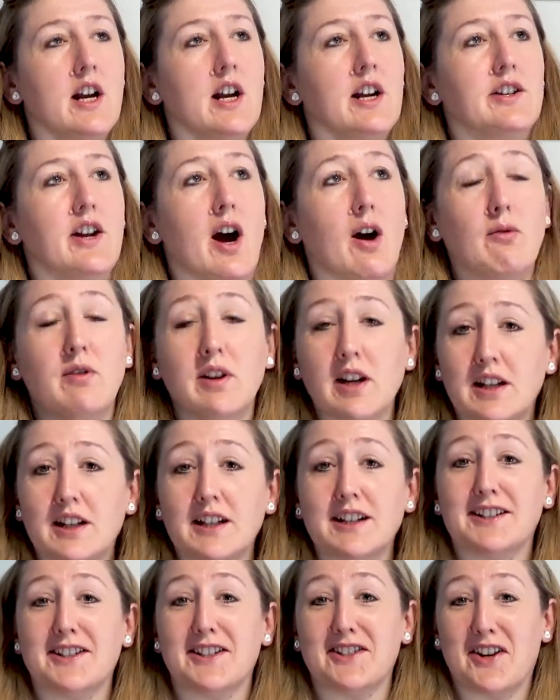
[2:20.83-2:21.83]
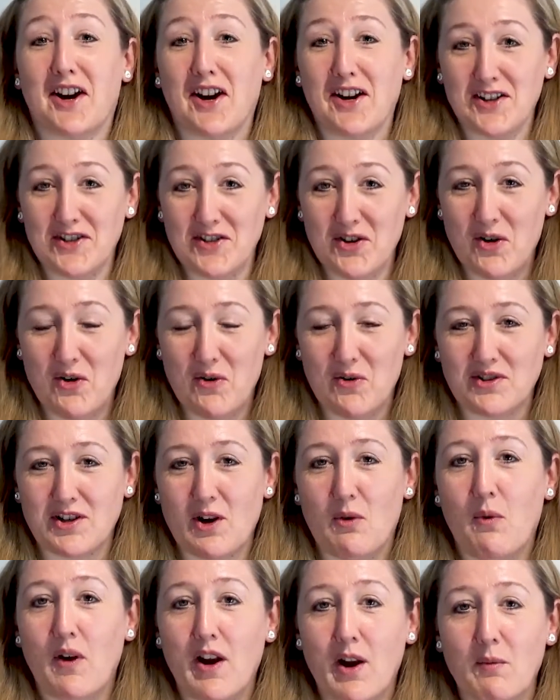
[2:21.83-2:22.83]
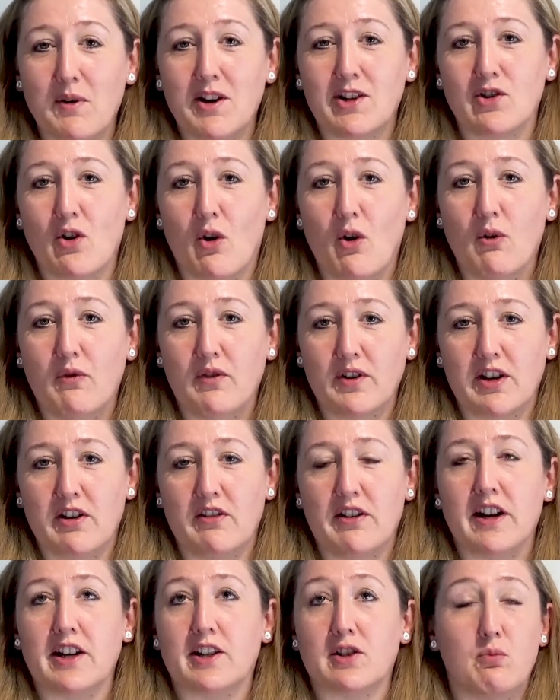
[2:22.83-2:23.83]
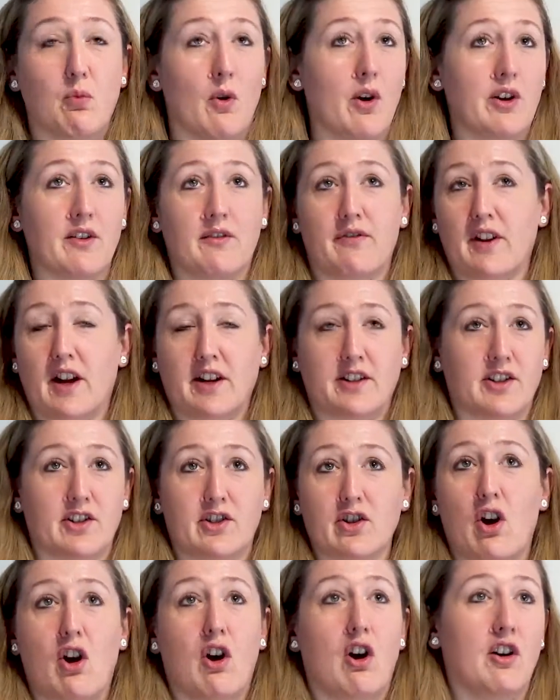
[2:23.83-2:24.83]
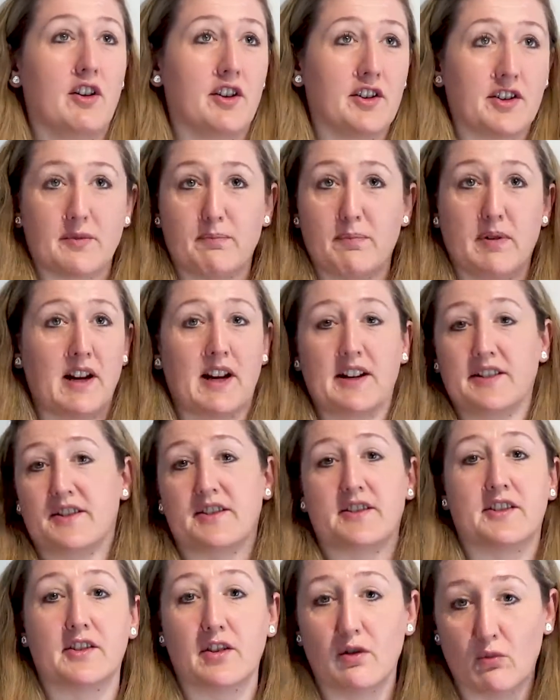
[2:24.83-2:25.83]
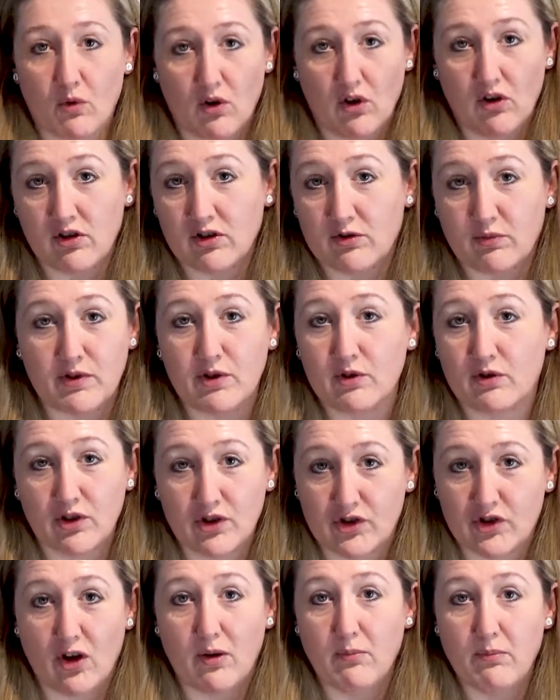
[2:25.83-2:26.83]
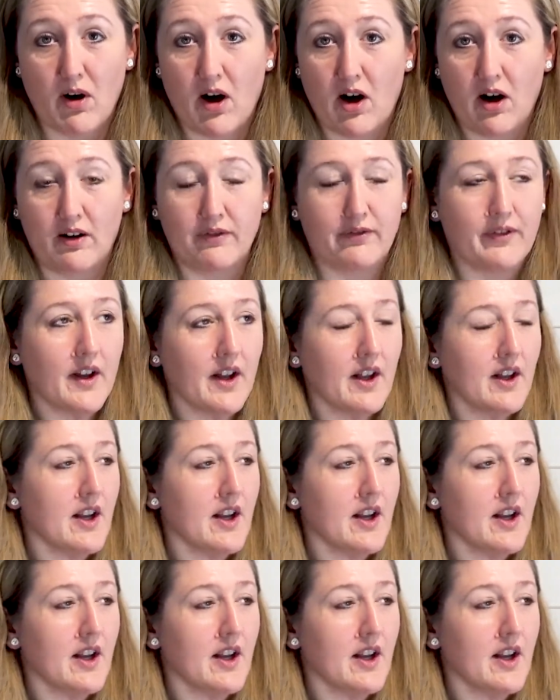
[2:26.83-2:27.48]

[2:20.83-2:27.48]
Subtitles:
Now, little did I know that when I went over there, it's one of like the tallest places in the world where you could jump off.